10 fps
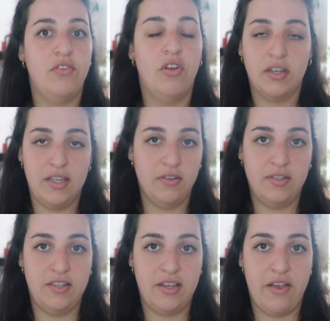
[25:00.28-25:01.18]
pleaded not
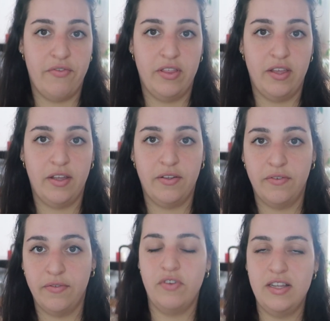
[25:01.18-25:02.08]
guilty to
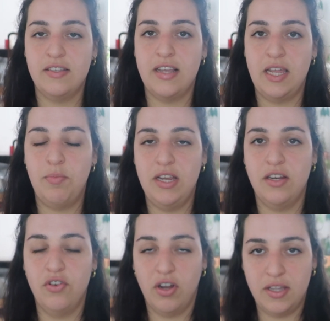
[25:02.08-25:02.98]
everything. And the reason that he
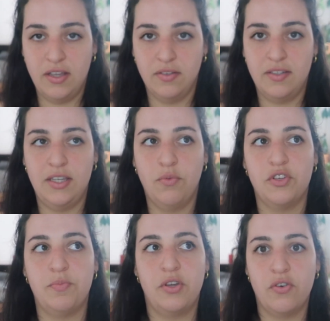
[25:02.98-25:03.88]
pleaded not
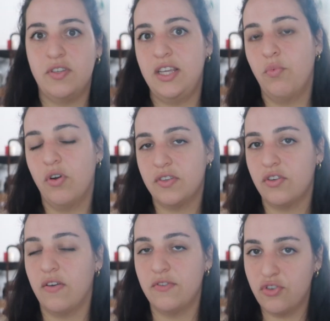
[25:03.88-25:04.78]
guilty was because he
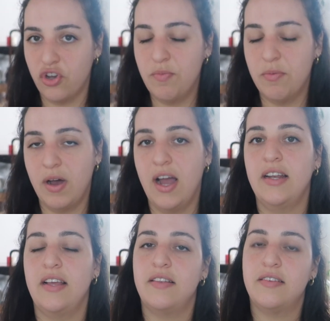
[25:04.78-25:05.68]
wasn't of sober
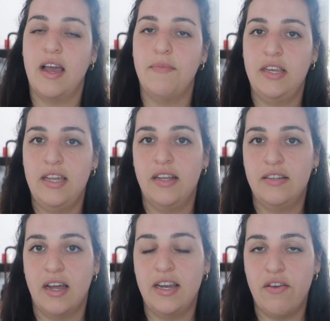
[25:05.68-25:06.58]
mind at the time that
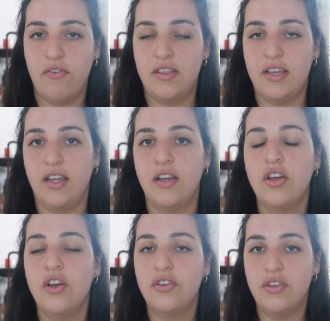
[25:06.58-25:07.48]
he had done
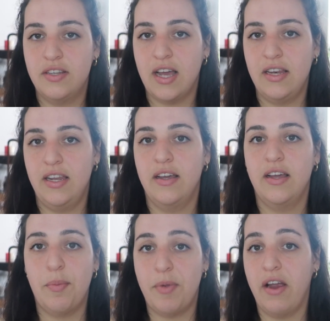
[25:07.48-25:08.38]
everything to
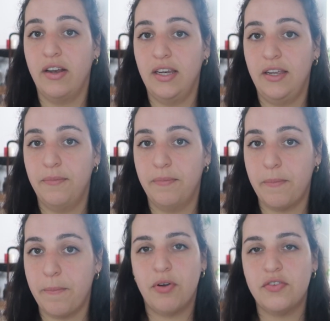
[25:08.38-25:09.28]
Tanya, apparently.
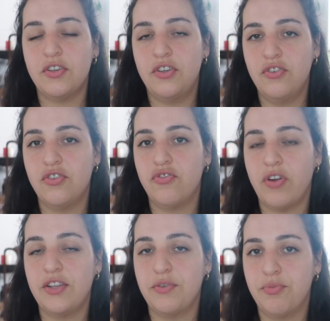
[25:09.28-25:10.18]
And the
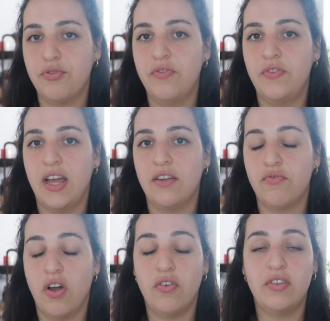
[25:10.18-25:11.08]
prosecution tried to prove
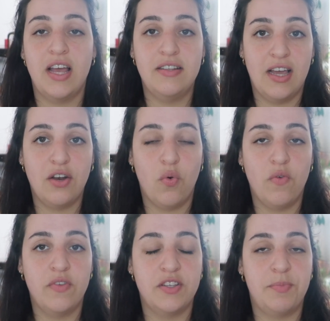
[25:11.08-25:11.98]
that Ronald had
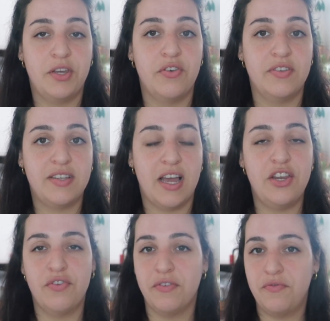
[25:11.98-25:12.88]
done all of this because
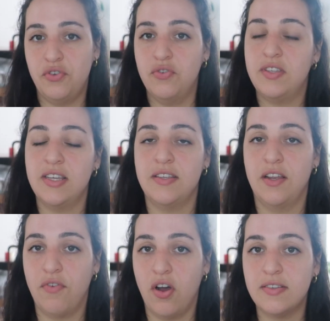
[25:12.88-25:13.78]
Tanya refused
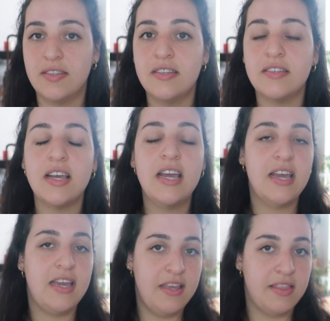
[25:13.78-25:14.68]
his advances.
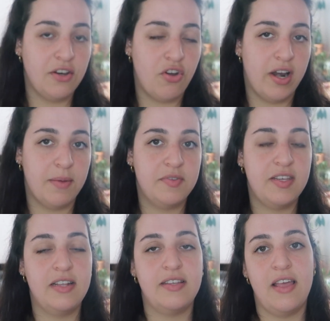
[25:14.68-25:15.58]
He then got
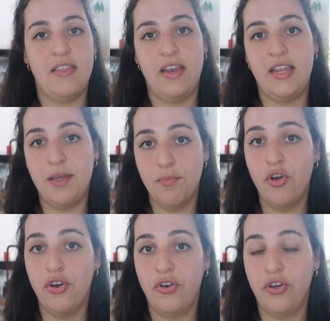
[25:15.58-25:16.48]
upset and then
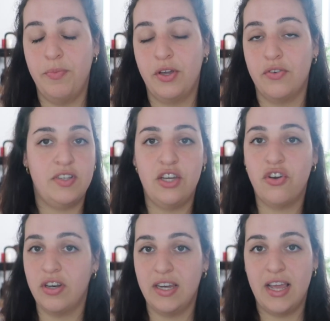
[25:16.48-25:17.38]
he murdered her
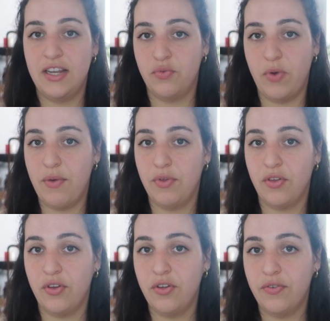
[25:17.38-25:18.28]
because he couldn't get his
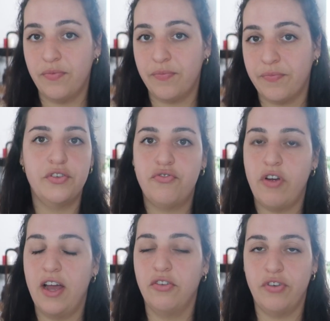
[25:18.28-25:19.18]
way with her. So
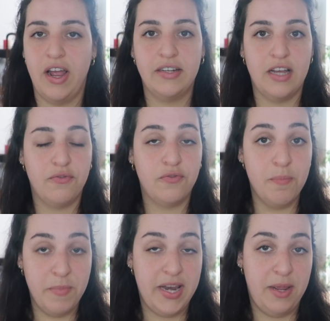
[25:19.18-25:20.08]
this trial dragged
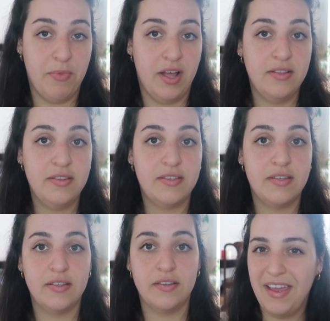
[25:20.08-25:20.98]
out for many
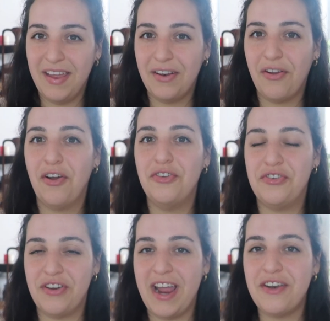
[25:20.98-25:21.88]
months. But then
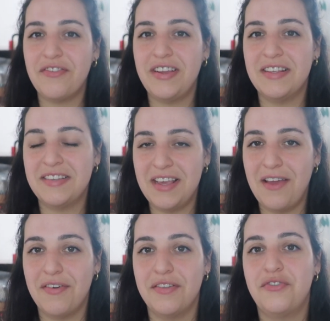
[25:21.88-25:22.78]
on January the
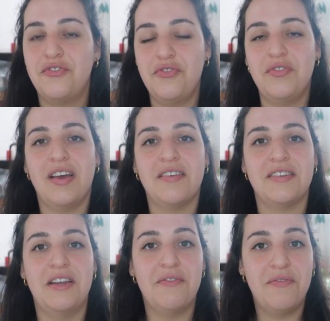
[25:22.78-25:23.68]
7th,
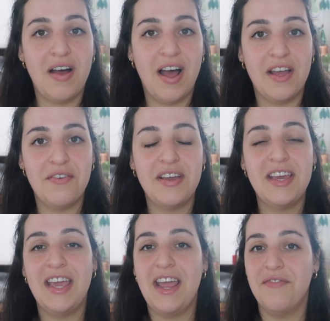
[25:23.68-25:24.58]

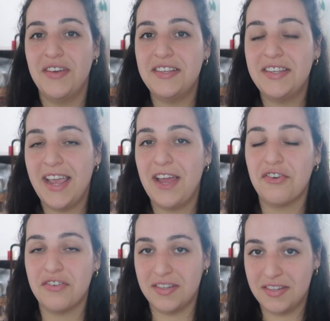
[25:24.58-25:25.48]
2005,
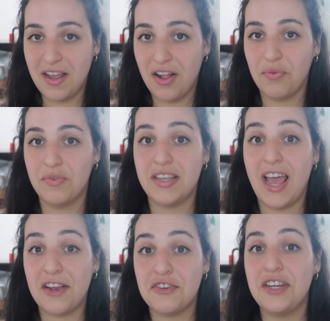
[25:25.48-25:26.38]
investigator Cristal
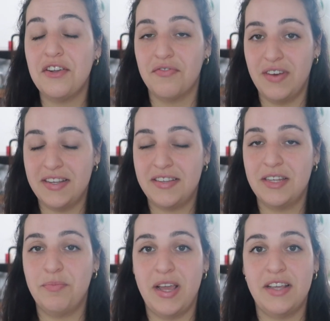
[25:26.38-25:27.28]
was actually
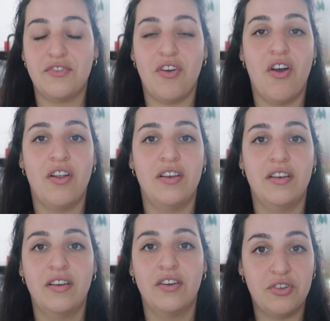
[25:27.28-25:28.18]
arrested based
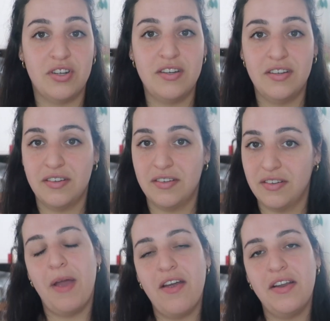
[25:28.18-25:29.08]
on corruption.
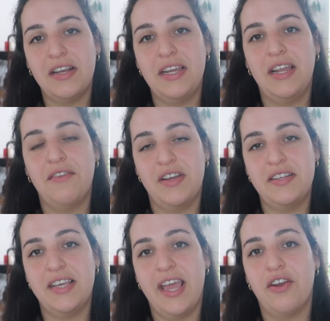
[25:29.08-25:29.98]
And apparently
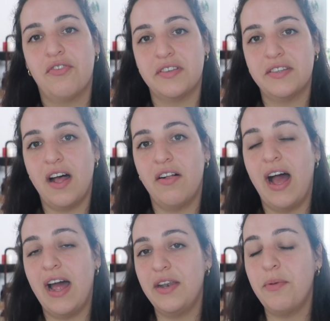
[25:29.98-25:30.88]
investigator
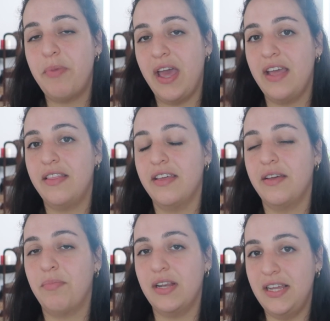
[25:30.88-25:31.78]
Cristal
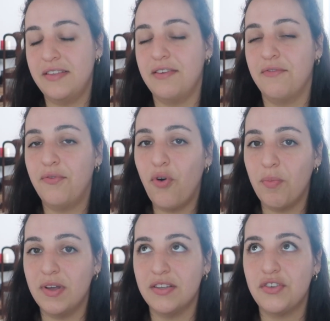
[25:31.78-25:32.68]
underpaid the police
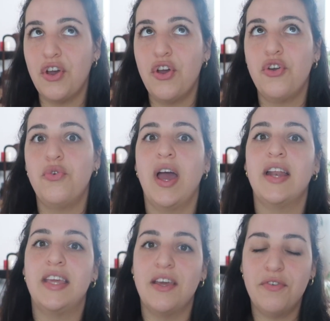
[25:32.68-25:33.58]
informants
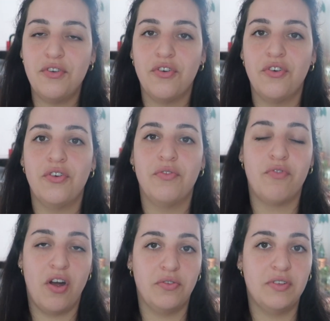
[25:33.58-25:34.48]
who had given
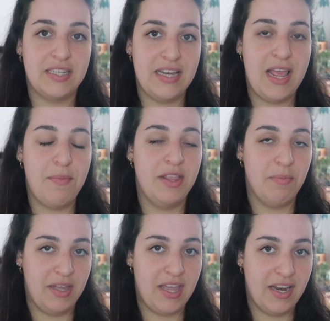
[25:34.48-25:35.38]
her Ronald's
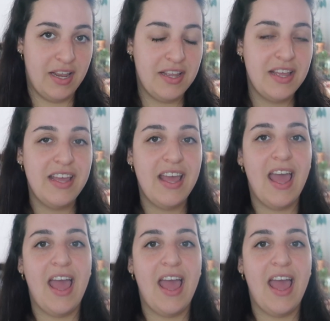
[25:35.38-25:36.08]
name in the beginning.